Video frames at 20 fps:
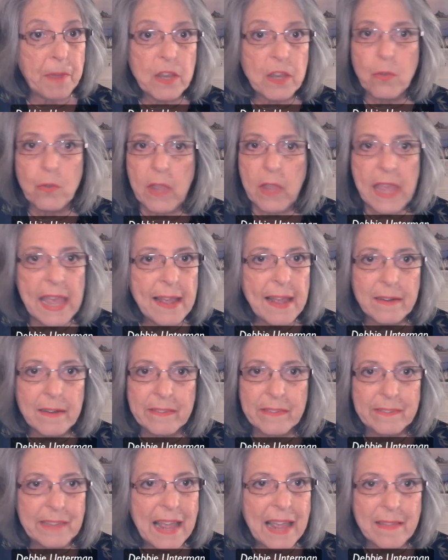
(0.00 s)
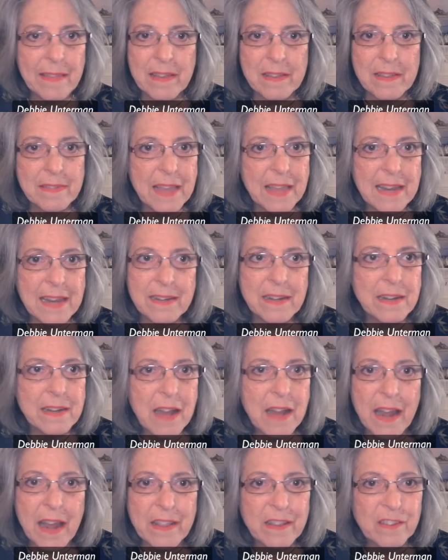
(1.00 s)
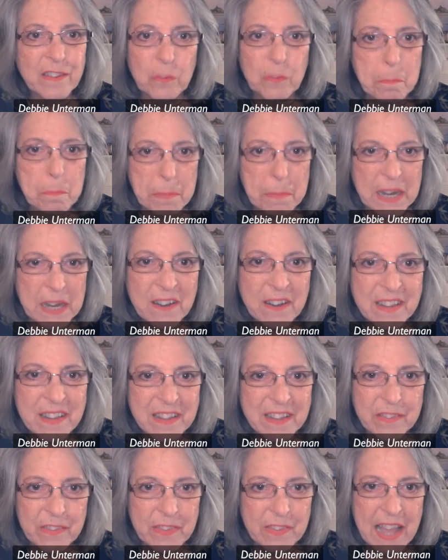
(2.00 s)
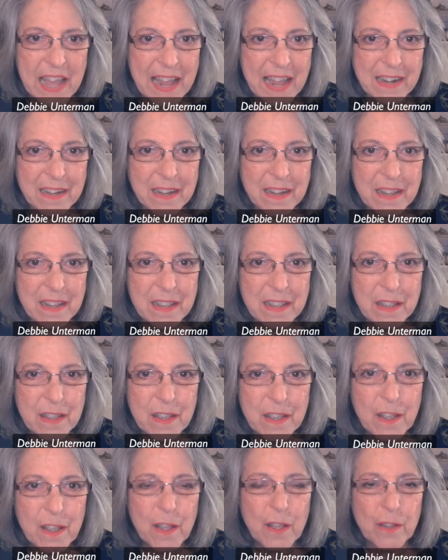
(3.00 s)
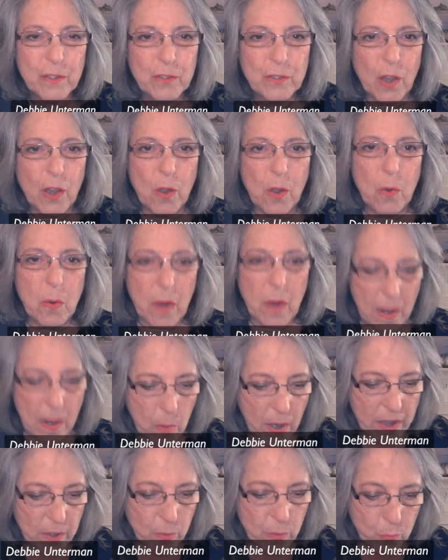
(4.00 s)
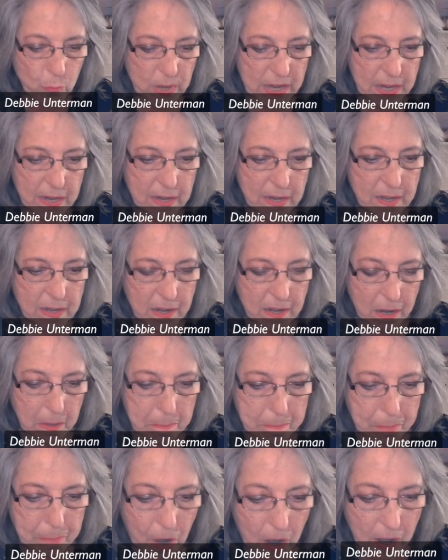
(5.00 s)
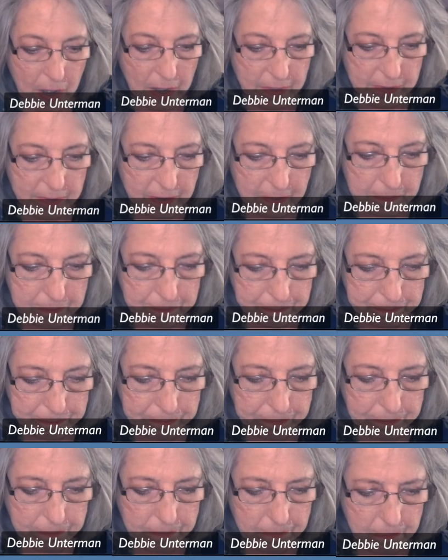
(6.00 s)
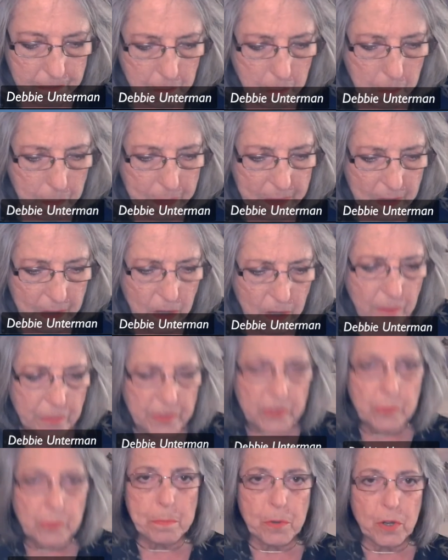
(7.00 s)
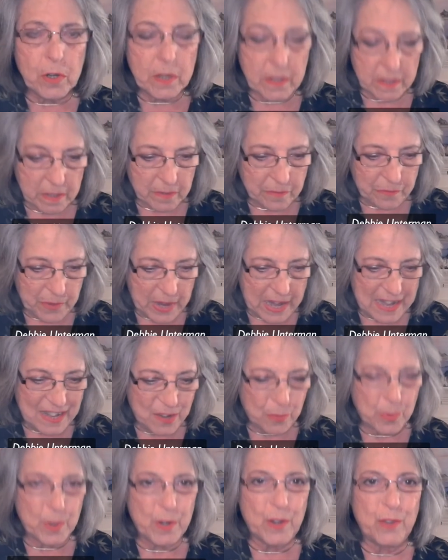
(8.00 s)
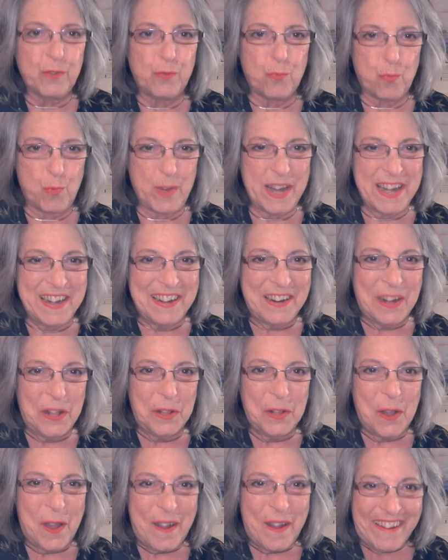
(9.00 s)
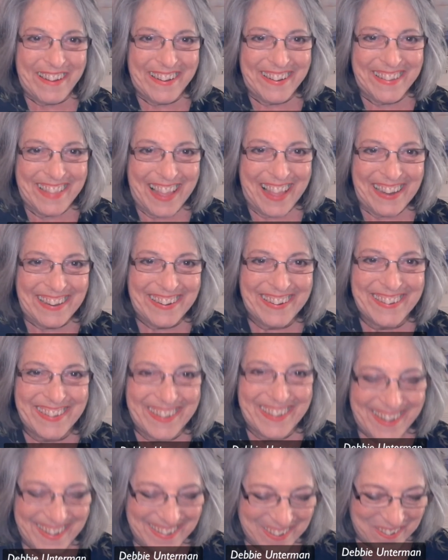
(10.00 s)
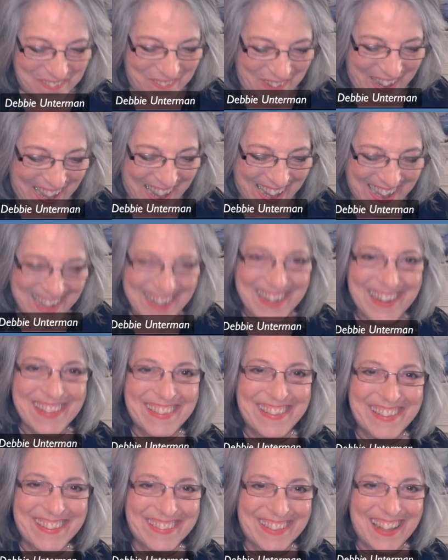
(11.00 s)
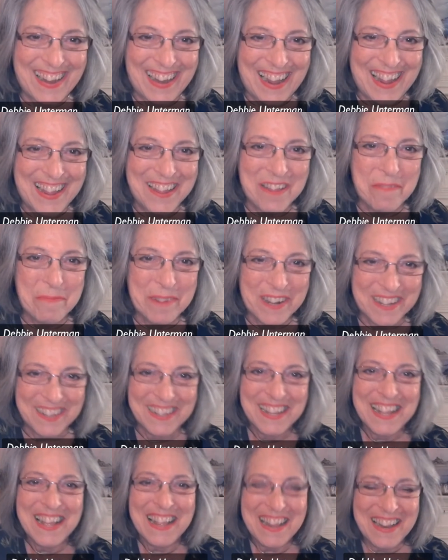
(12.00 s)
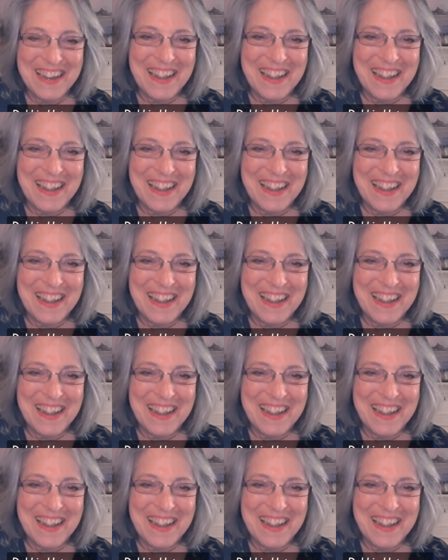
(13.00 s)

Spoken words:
but you can't say that they did not experience that. So I want to read a part of his book. If anyone is reading along, they can turn to me. This is like a hymnal